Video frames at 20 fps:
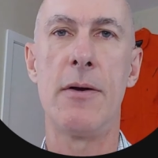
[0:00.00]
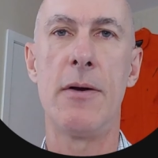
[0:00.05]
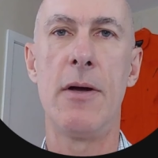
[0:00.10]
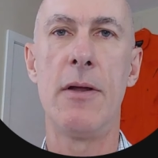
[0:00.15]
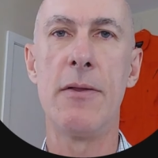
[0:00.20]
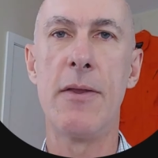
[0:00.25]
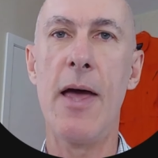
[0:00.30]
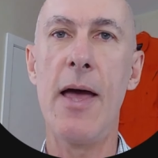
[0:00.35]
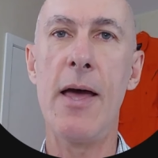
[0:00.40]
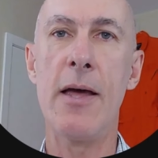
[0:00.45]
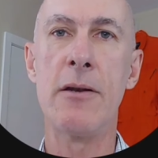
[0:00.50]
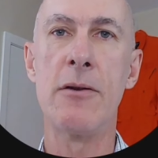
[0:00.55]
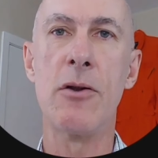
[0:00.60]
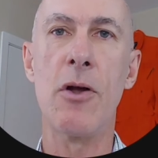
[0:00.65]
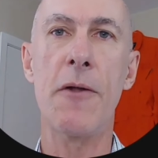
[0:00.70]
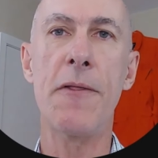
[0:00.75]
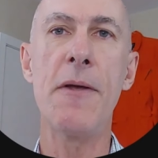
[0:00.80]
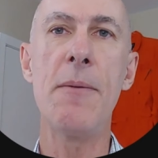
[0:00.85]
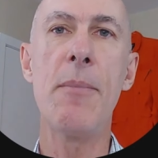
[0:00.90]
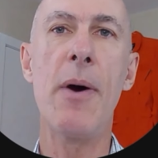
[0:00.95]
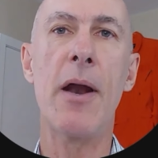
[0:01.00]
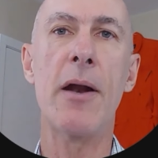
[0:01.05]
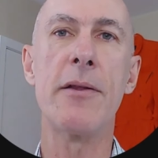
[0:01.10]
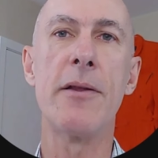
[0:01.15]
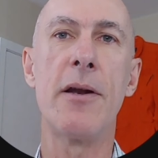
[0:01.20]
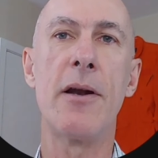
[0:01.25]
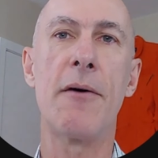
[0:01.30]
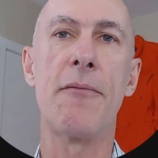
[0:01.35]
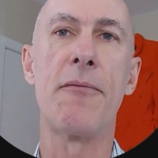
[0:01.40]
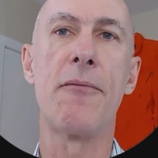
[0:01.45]
And then nothing better
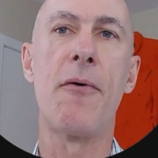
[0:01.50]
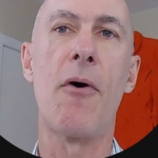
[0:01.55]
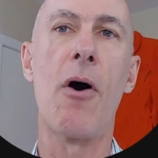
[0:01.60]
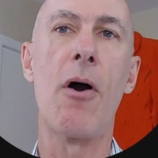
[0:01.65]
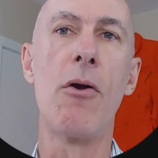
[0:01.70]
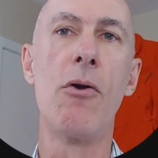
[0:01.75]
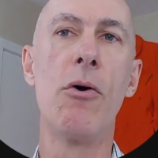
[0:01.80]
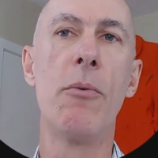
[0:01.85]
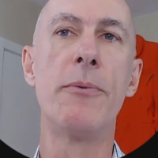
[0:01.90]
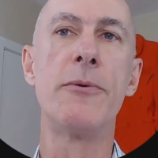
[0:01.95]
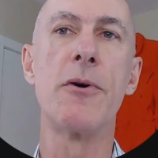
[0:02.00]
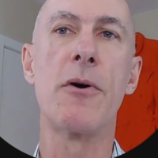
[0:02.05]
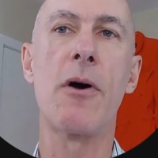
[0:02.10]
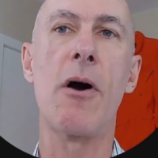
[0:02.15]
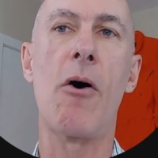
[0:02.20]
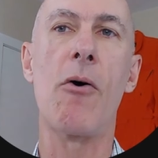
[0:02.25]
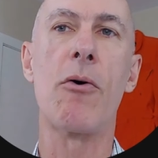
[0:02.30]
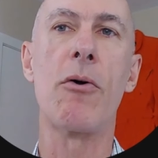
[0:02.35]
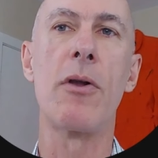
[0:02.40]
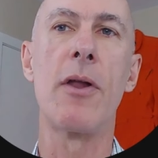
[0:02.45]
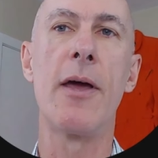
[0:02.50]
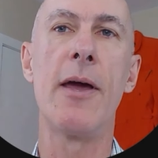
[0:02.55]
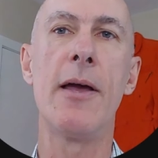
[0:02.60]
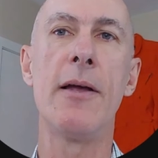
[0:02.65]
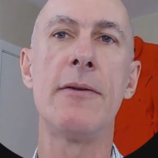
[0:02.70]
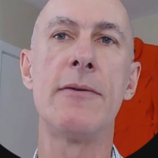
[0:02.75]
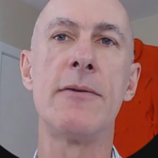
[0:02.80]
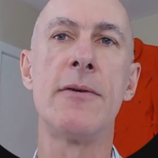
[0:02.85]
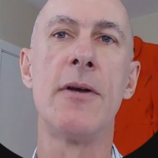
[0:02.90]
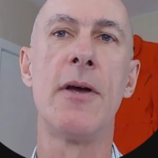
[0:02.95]
than a for loop to
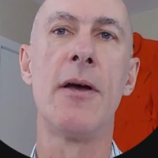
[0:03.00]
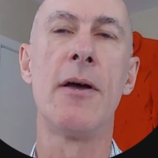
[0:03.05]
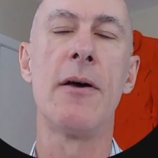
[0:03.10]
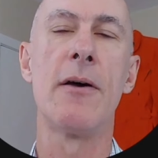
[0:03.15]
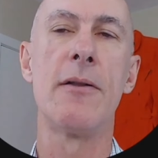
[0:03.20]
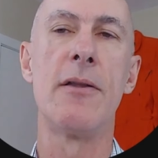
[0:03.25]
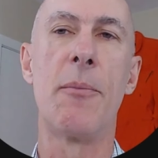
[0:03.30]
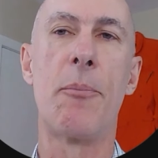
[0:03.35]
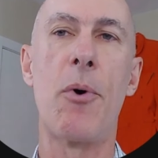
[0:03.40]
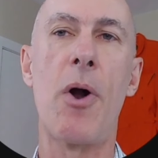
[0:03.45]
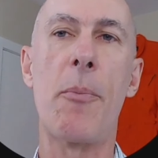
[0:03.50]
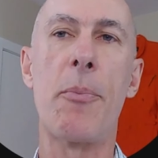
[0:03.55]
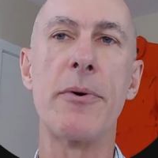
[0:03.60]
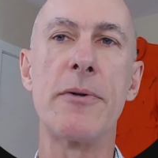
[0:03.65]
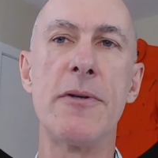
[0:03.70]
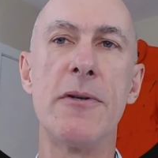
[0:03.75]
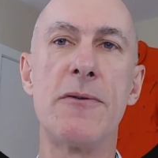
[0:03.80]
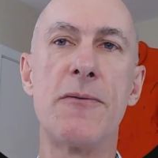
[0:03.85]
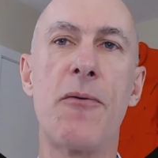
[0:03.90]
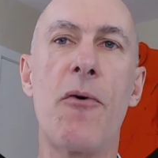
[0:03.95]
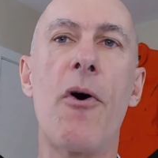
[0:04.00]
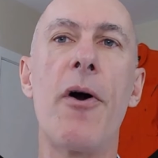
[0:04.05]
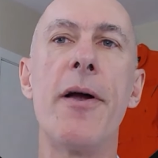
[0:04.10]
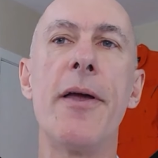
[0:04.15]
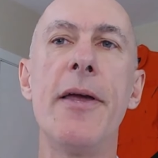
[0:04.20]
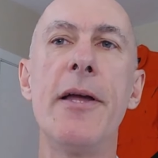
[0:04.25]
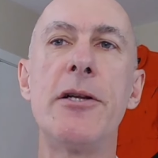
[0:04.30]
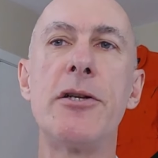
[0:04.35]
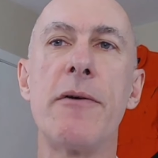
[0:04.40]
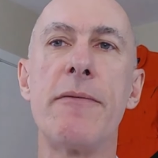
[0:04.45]
calculate the properties for
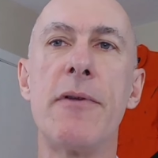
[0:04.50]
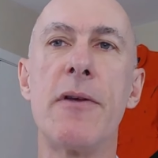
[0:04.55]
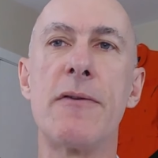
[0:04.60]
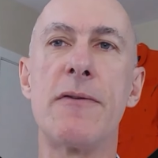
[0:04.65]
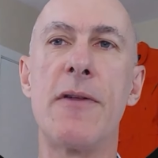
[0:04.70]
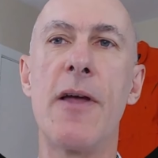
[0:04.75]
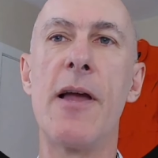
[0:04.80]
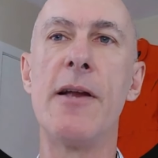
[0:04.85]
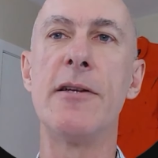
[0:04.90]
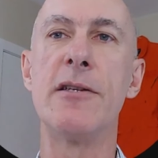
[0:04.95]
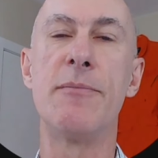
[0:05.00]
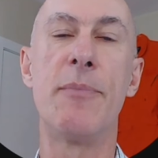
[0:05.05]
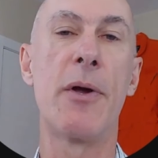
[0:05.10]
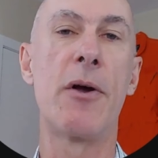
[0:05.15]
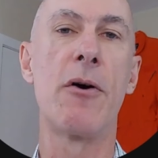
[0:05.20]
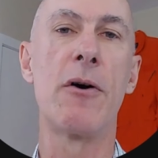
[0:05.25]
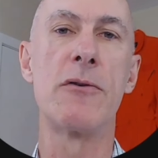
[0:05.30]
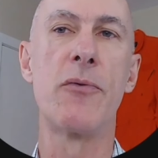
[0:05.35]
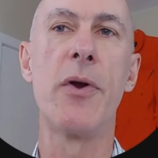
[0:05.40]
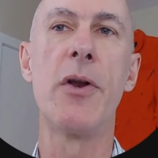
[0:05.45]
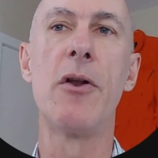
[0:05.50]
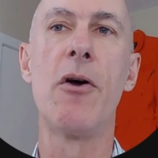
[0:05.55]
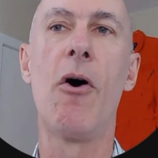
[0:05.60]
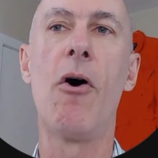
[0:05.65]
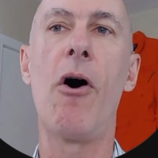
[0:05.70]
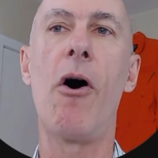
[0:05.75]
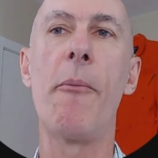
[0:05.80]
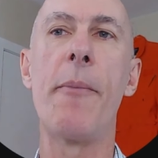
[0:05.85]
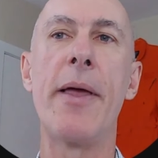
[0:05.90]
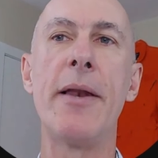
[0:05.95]
each of the stages. Because we
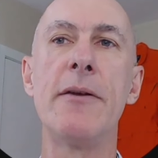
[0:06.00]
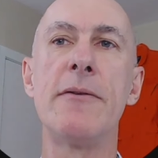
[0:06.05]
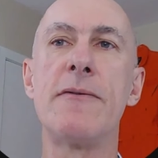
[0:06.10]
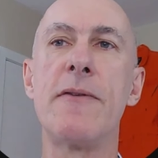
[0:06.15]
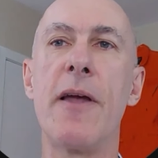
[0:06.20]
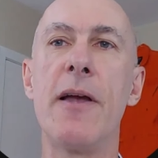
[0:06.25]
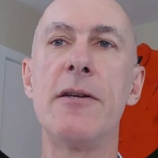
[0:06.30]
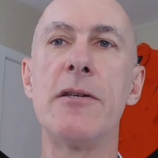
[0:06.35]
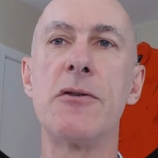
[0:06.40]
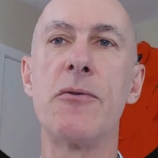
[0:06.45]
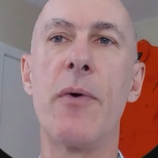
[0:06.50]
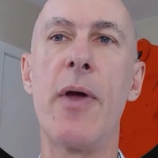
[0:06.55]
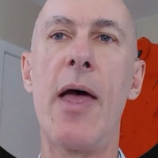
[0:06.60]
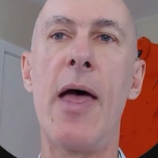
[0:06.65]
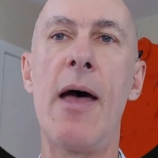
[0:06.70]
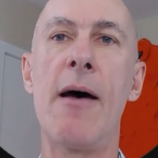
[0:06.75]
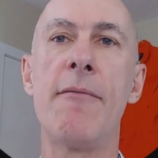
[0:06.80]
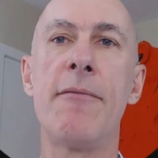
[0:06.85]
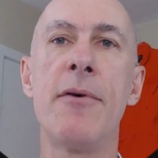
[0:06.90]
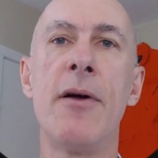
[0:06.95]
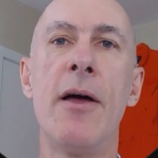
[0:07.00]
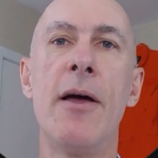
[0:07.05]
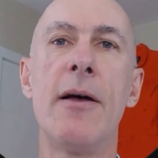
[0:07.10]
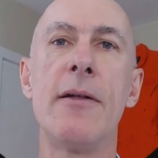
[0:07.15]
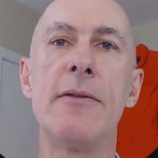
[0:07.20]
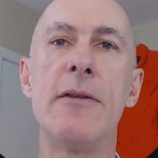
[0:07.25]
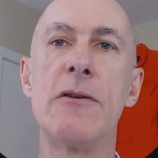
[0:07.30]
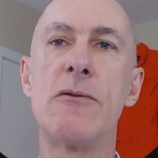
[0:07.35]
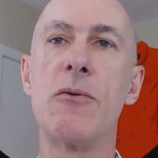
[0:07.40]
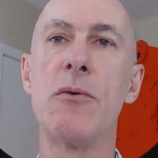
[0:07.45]
know how many stages we have,
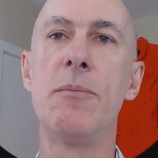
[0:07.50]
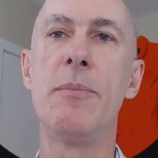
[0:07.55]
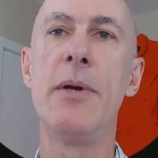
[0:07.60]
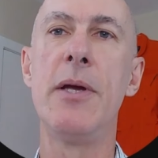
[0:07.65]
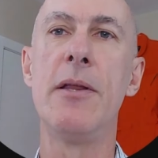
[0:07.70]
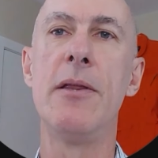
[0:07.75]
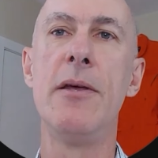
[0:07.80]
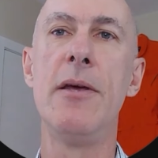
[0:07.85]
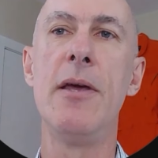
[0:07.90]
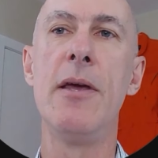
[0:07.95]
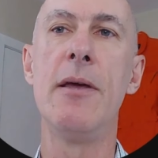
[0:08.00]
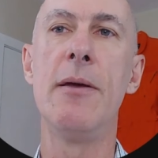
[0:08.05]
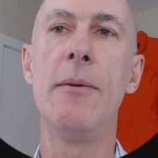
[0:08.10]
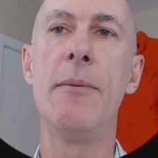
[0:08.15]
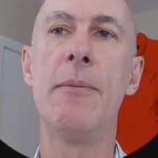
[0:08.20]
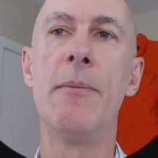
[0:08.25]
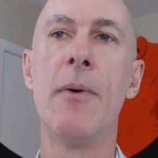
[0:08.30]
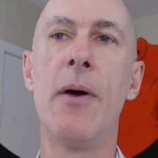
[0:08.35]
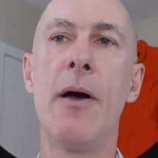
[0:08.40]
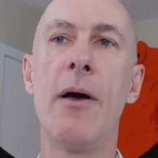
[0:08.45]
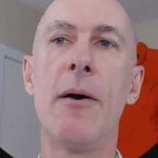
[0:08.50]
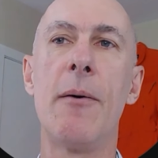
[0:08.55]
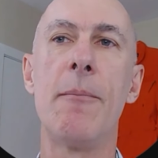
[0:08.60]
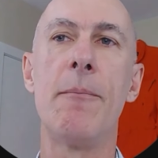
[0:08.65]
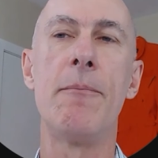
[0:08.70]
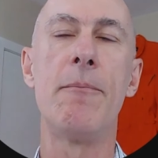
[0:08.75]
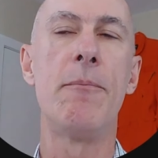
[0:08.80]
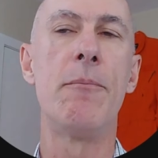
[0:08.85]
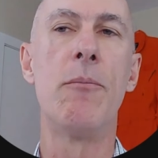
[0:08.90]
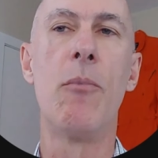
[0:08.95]
this would be the
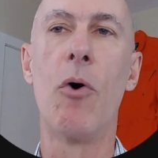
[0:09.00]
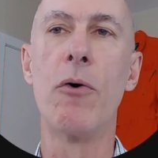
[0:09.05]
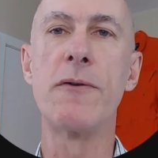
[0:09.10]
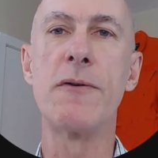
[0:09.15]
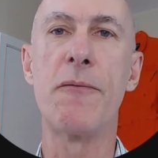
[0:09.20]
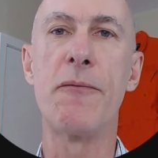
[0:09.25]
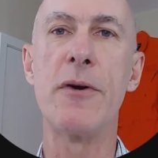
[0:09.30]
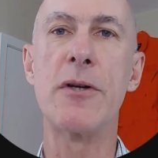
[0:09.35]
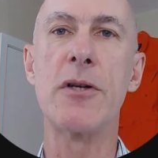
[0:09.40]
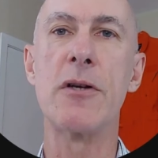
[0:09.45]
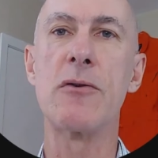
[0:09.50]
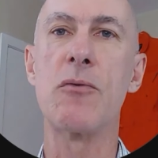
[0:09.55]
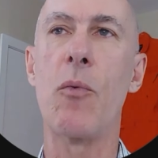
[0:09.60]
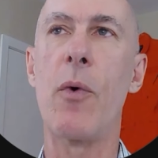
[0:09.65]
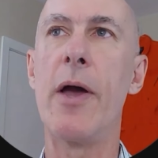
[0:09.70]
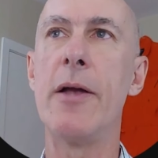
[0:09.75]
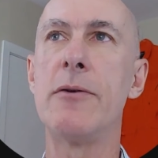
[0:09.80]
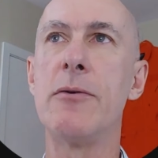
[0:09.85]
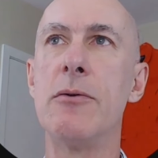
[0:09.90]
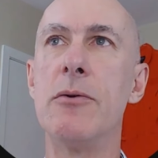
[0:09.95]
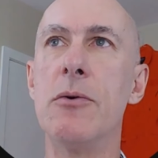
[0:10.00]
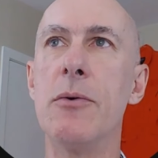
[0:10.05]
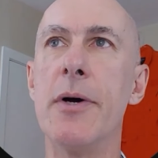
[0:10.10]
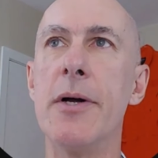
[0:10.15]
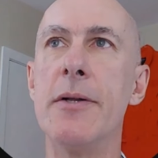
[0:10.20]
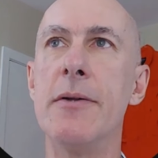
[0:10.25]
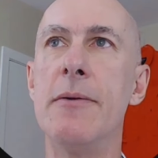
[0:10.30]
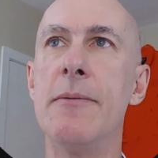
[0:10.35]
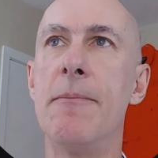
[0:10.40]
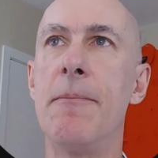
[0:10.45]
most efficient way to do it.